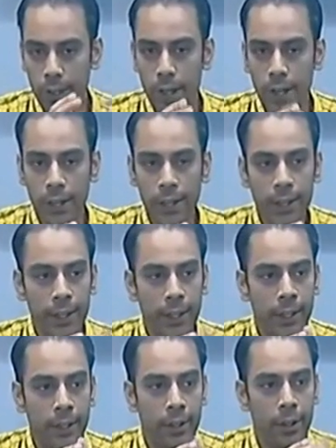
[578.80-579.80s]
a
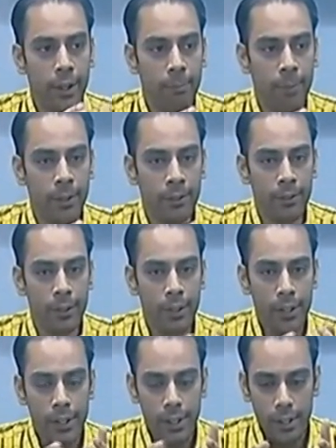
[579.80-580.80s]
canteen or a mess,
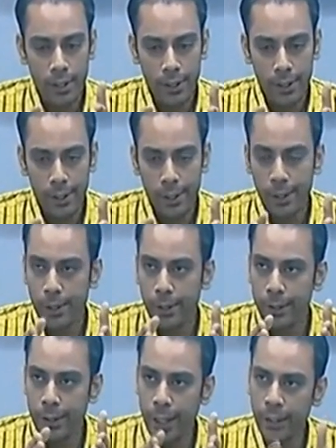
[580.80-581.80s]

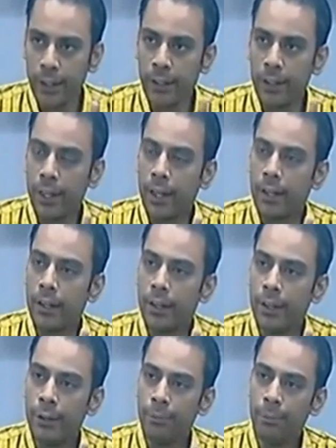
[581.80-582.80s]
that contract
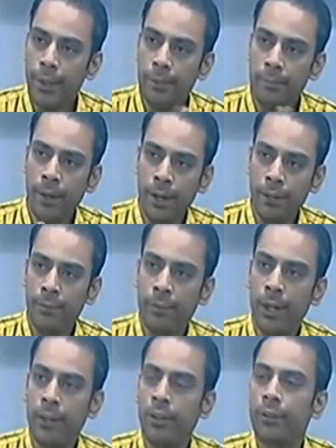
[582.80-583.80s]
is being managed
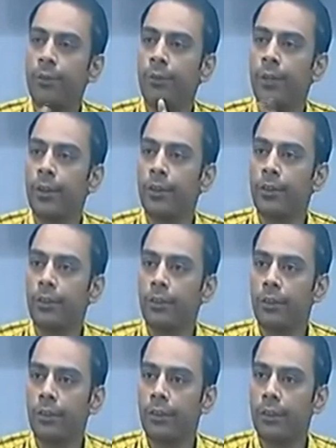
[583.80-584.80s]
by the students.
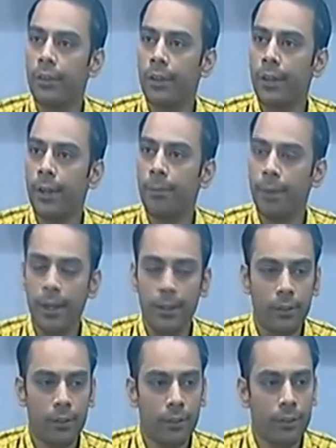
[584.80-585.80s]
In many
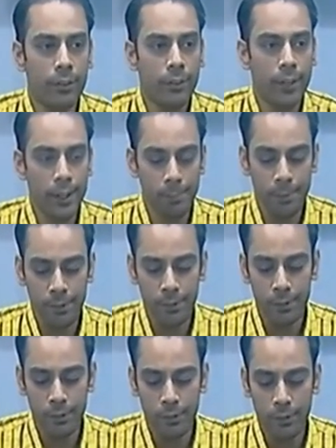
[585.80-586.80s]
universities, it
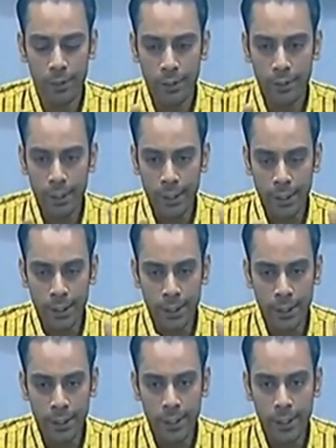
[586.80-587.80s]
happens so that a
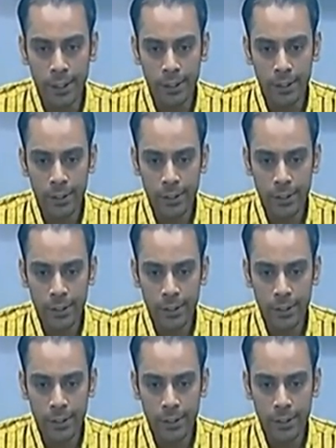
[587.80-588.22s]
canteen